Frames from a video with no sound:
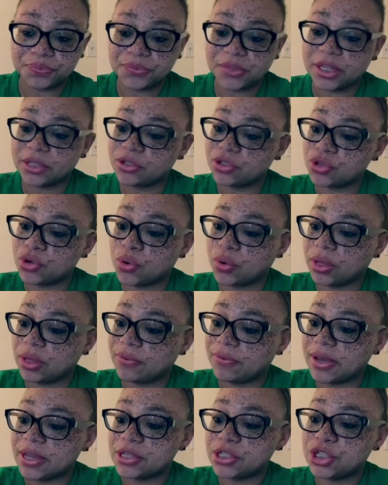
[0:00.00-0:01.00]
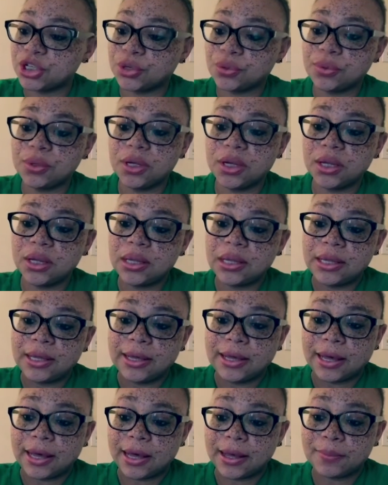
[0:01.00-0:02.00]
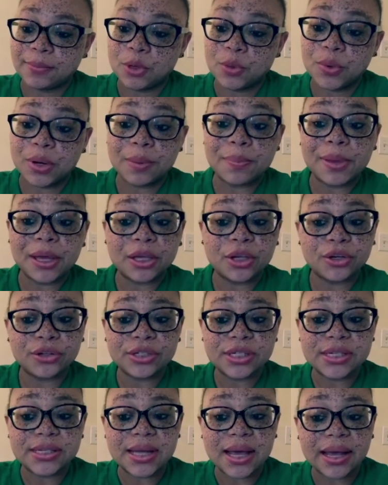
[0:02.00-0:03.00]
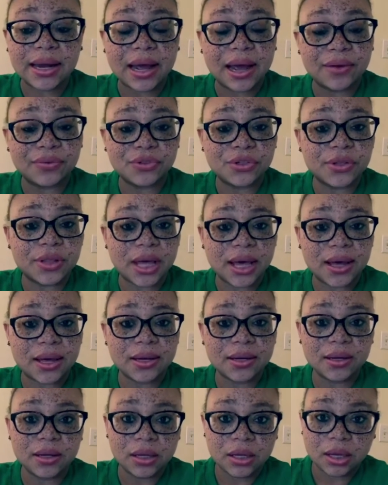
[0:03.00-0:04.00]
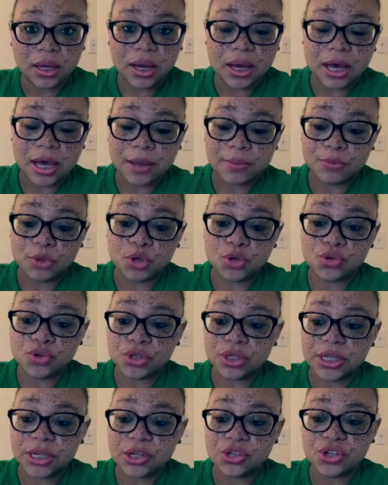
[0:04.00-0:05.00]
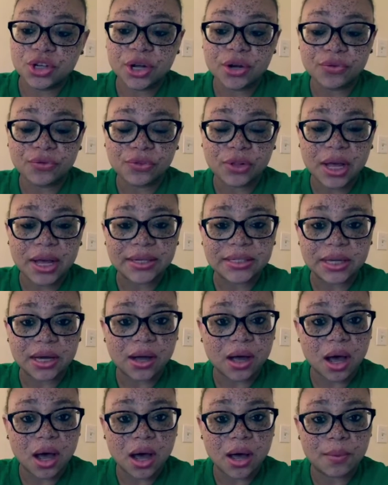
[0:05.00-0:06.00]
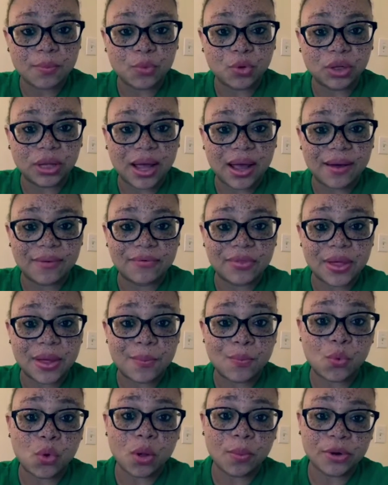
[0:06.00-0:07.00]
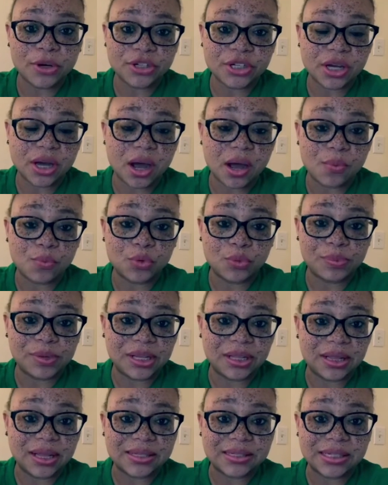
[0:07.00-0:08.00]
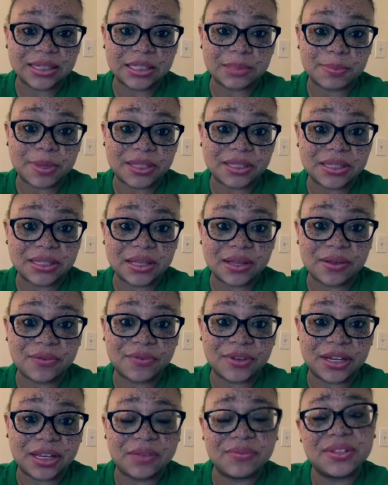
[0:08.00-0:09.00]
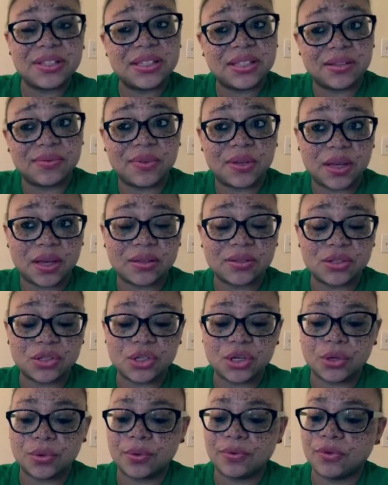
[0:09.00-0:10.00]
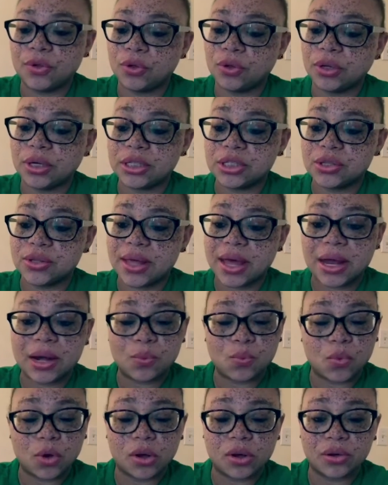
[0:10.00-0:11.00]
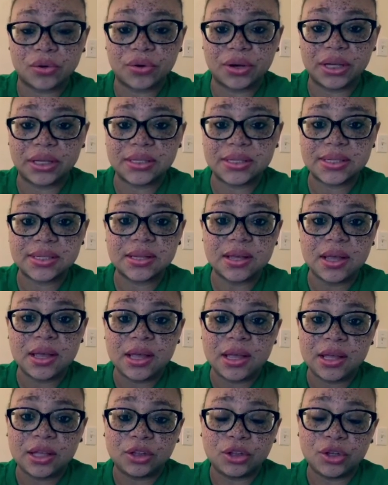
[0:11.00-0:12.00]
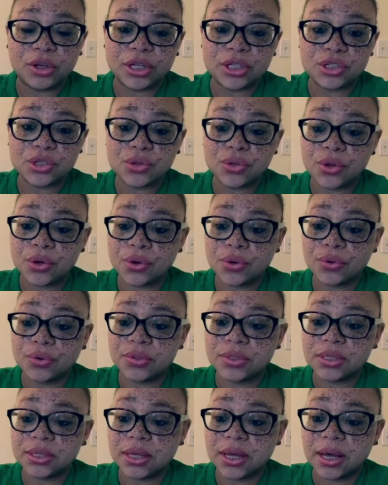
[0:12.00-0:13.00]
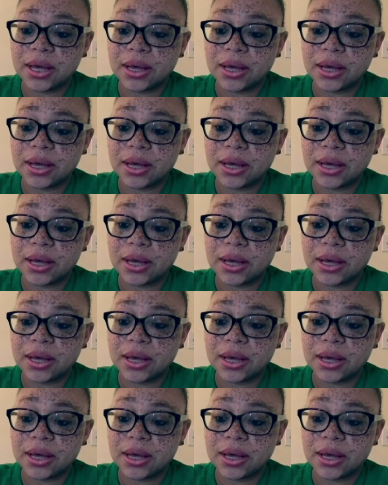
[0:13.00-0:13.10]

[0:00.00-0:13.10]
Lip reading: That's totally fine too. You want to pick your design after that. Usually Shutterfly.com will have them. Walmart.com would be less expensive, and even CVS too, if you look into that, in Walgreens. Look into those.